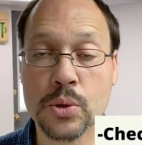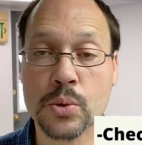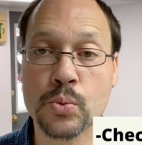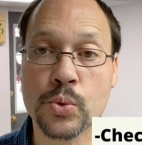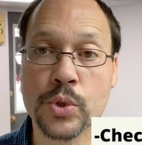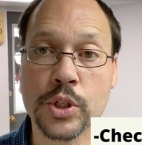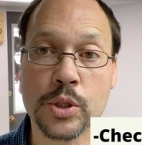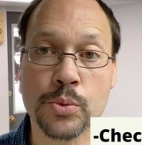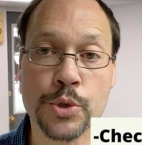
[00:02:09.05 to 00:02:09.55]

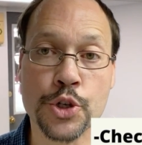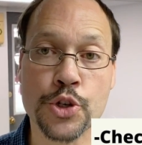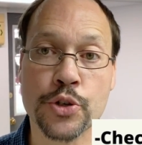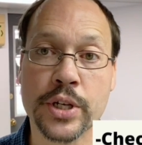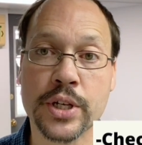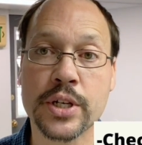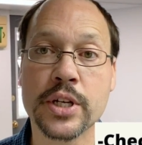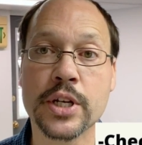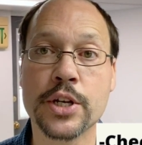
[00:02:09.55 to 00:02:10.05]
really
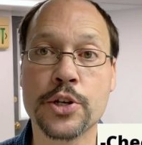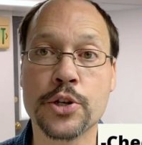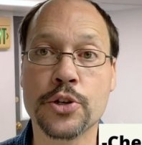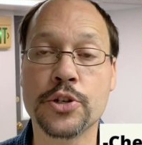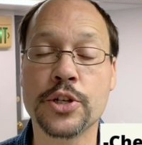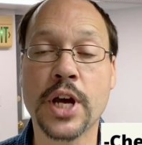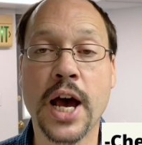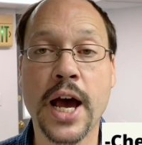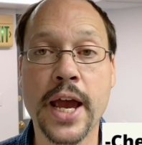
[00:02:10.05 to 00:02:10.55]
restricting in your
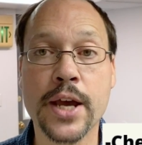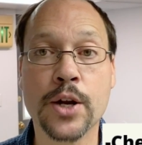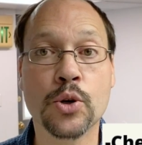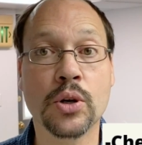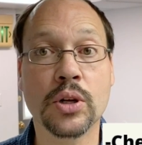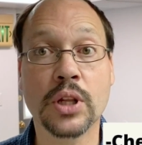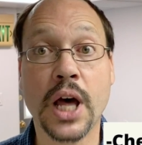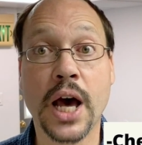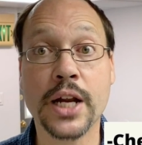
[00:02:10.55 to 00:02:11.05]
diet or
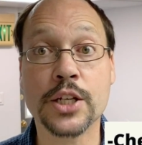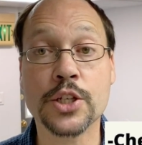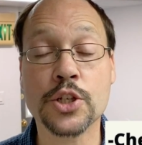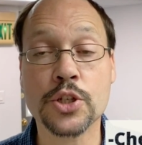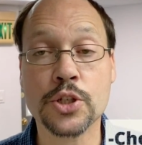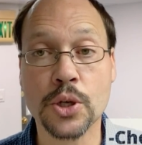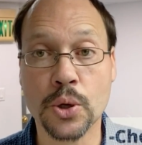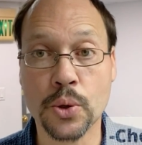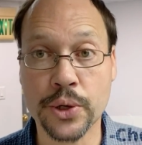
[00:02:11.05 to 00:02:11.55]
a lot of
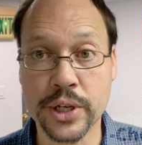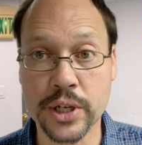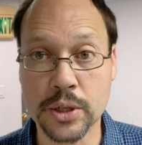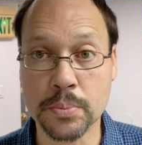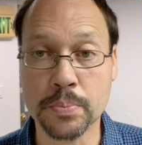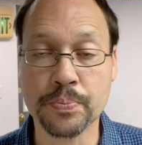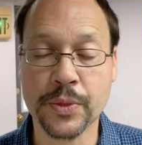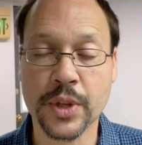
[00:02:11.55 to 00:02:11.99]
sodium.